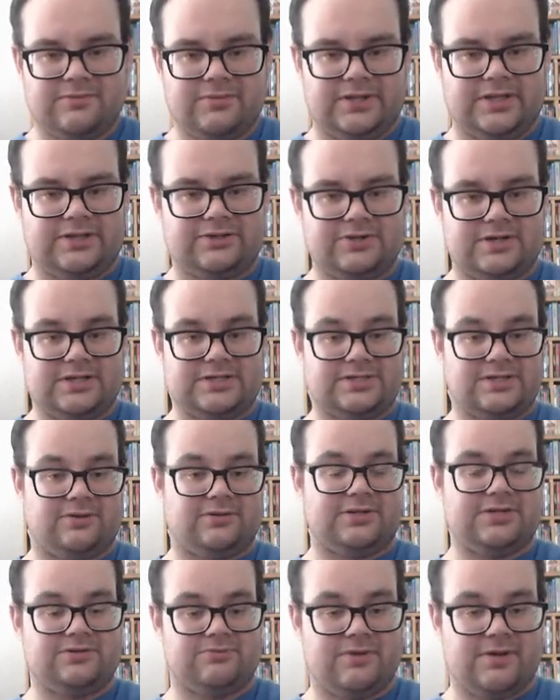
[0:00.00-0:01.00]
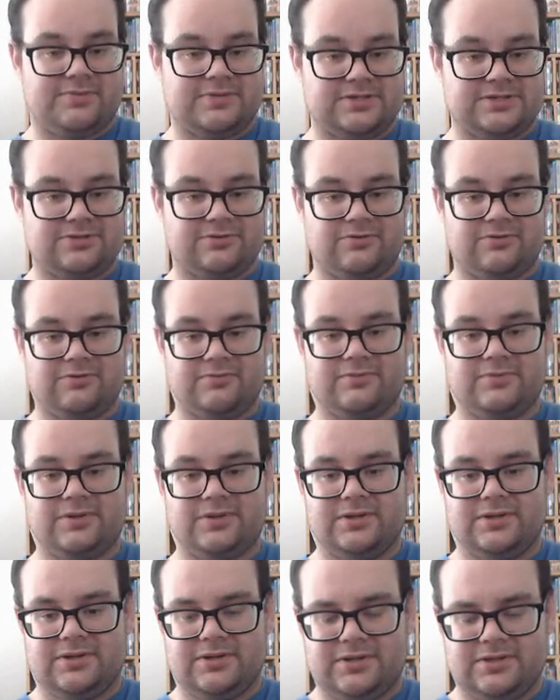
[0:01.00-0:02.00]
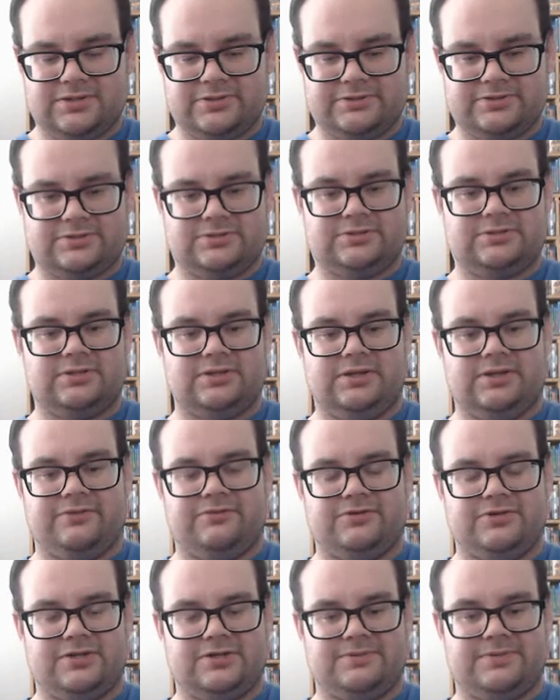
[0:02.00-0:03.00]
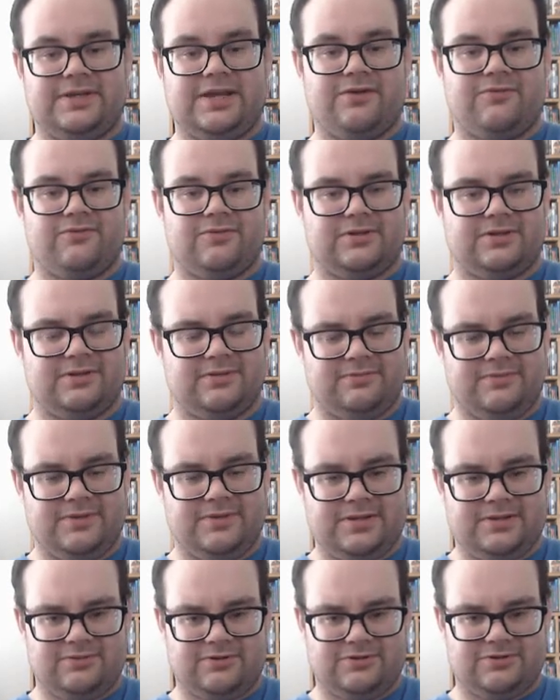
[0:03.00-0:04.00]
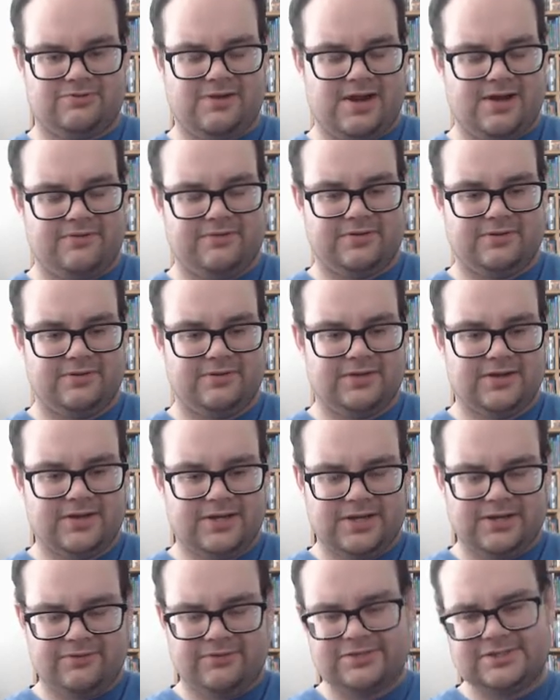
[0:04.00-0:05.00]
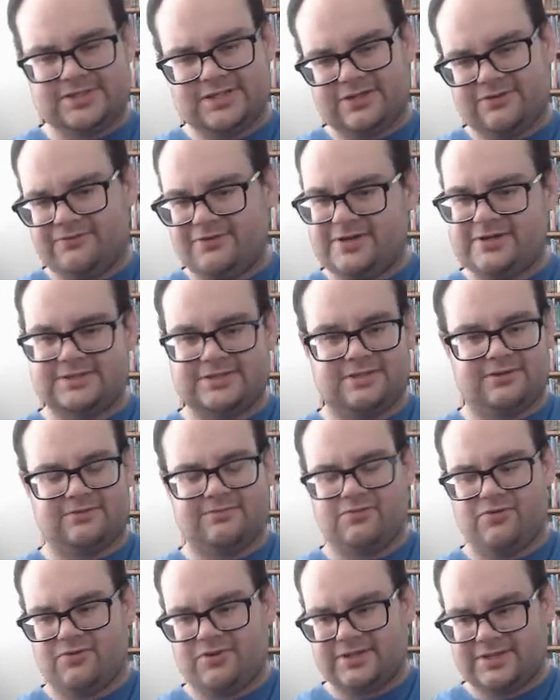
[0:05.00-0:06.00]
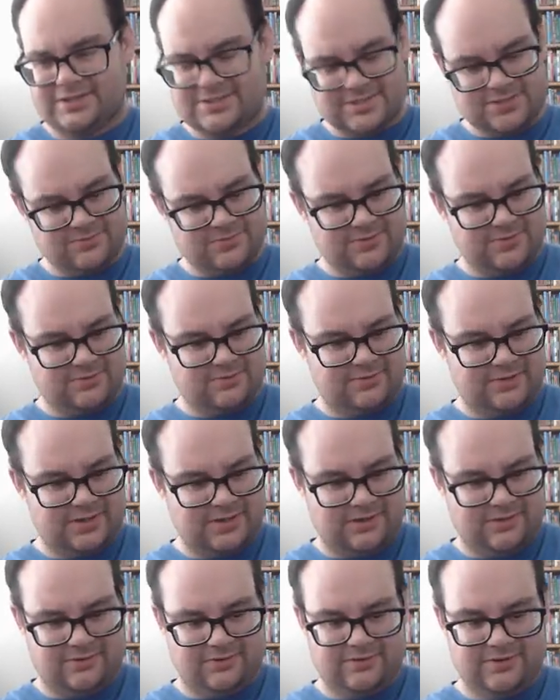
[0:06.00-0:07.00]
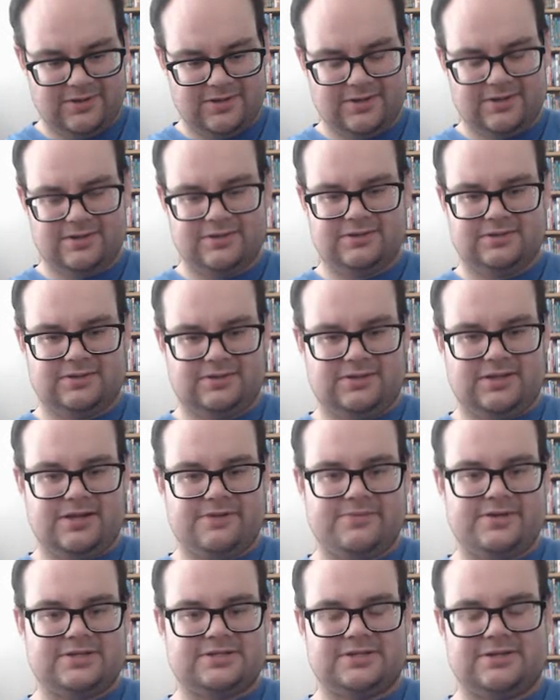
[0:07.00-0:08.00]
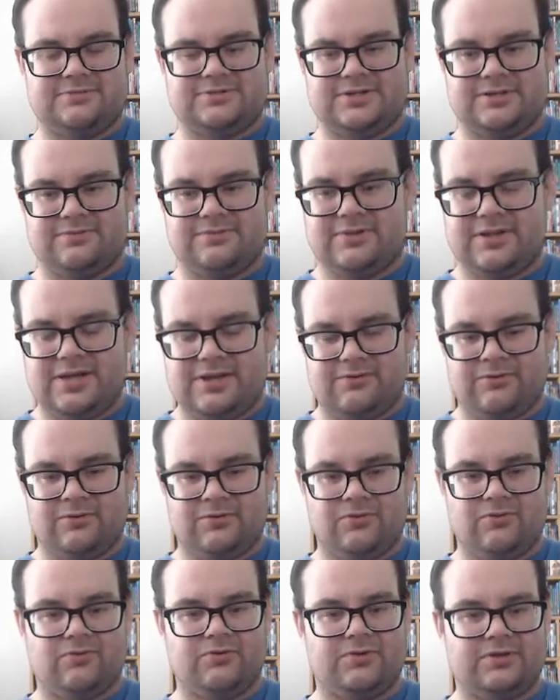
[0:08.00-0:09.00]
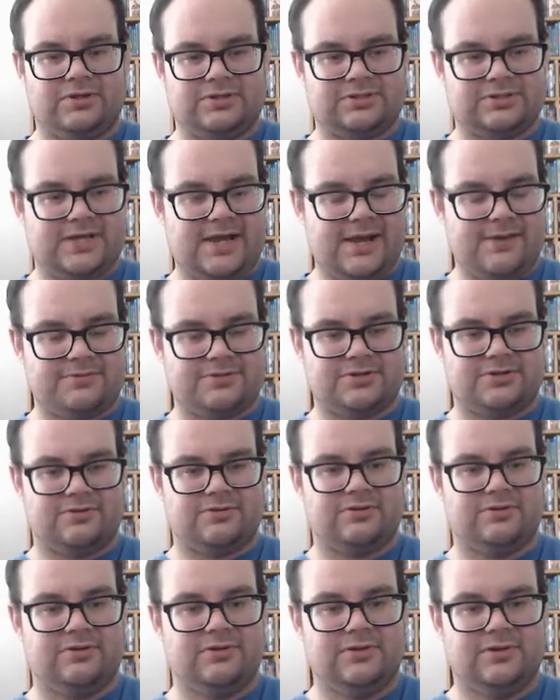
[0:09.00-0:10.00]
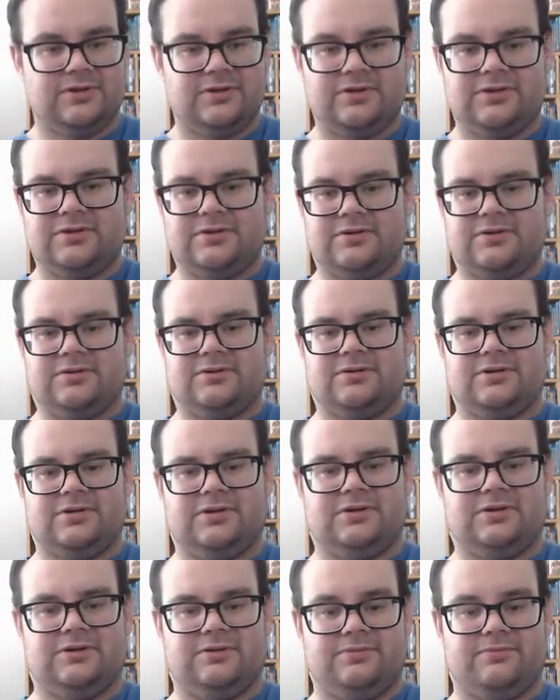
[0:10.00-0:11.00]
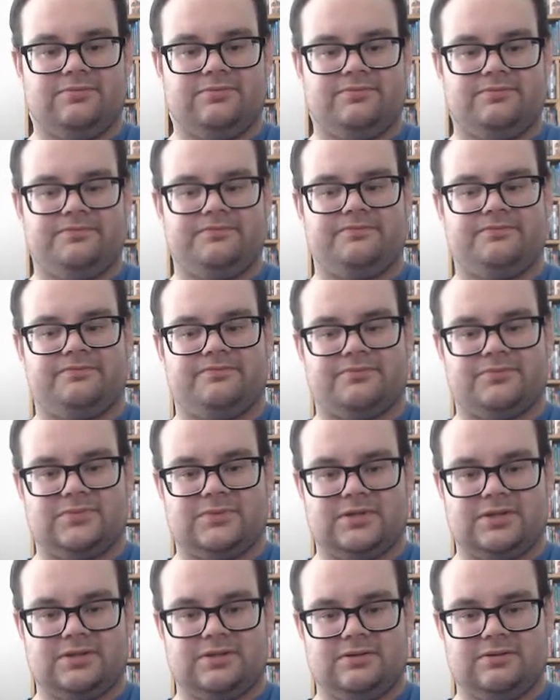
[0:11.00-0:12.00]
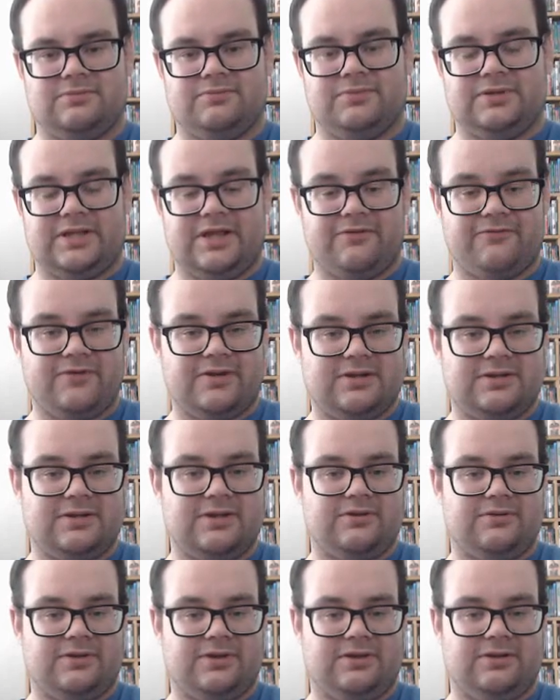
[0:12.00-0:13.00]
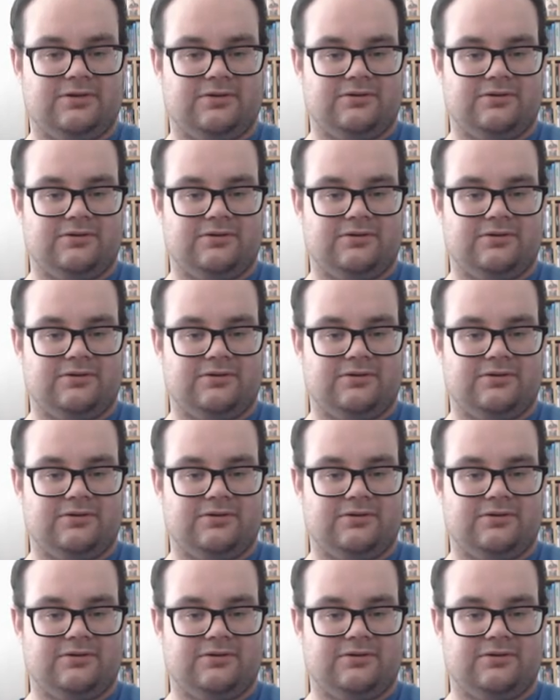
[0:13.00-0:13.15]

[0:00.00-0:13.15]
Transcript: But they try to sell these weapons to him. He tries to be careful on the event and just grab it. We see the face, they look boring. This is where, the climax comes into play where Lori is captured. But they find out,